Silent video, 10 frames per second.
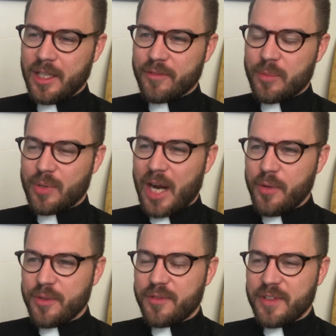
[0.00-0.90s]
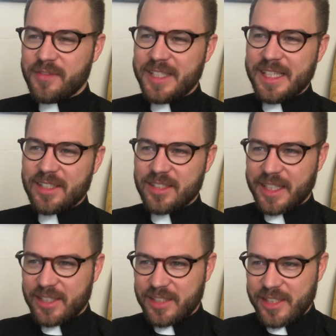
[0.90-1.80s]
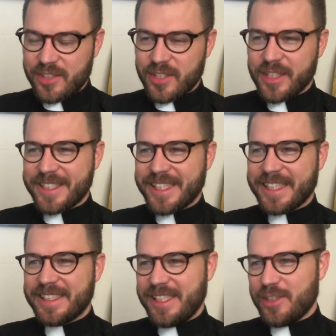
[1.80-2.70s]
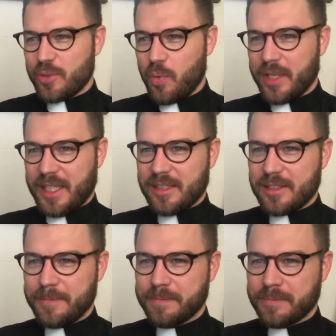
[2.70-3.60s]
From around the 1560s to the 1620s,